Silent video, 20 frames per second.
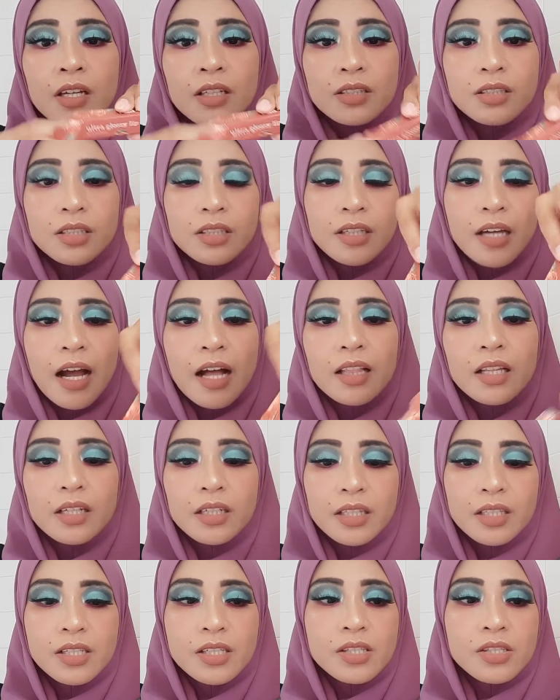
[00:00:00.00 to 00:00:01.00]
The
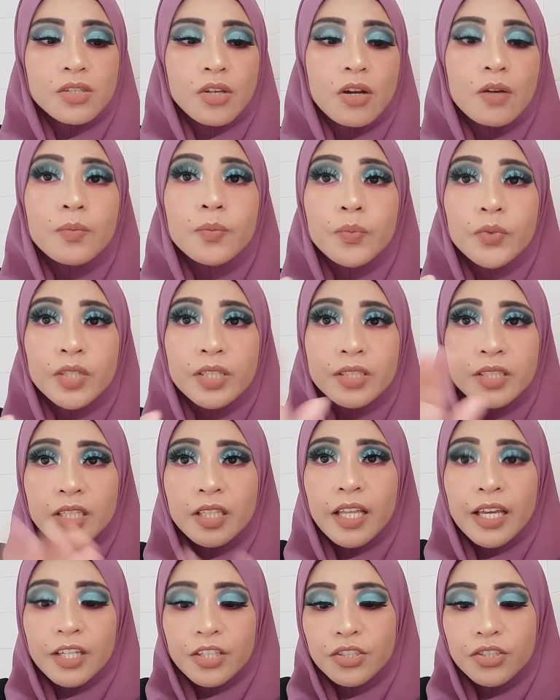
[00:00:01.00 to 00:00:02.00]
color is so pretty,
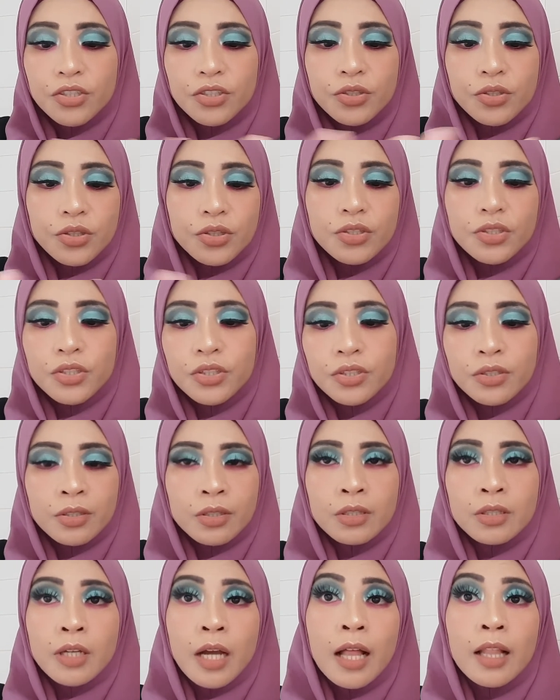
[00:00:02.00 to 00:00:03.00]
like nude
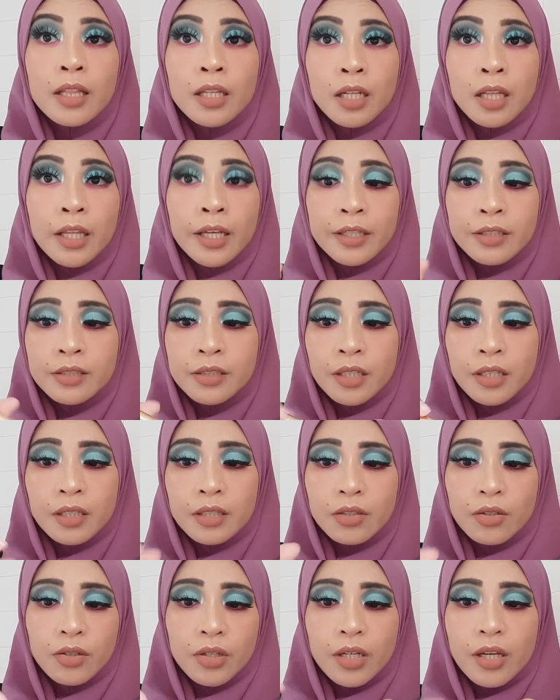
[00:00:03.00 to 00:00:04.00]
color like
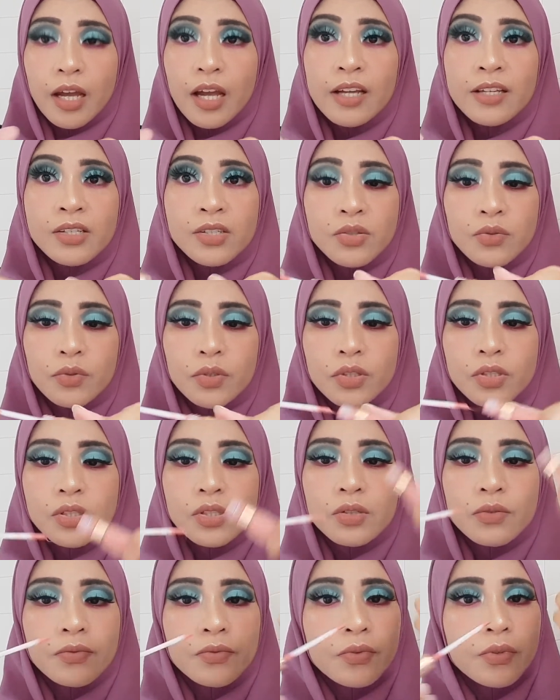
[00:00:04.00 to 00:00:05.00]
that. Okay, I
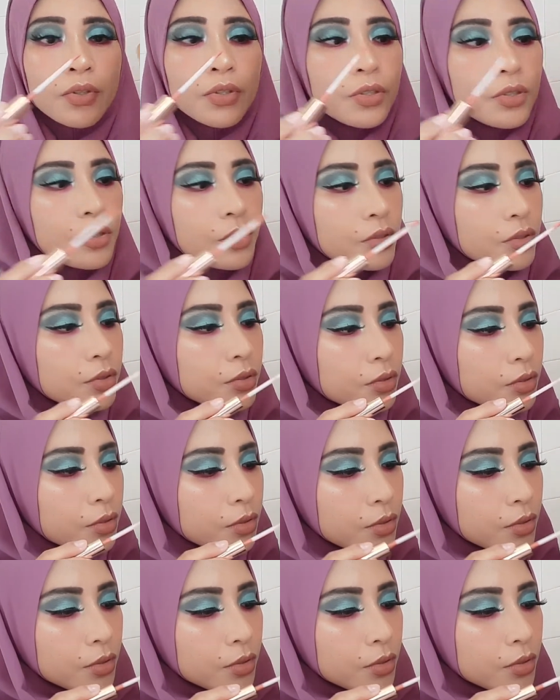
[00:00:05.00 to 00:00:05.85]
swatch for you.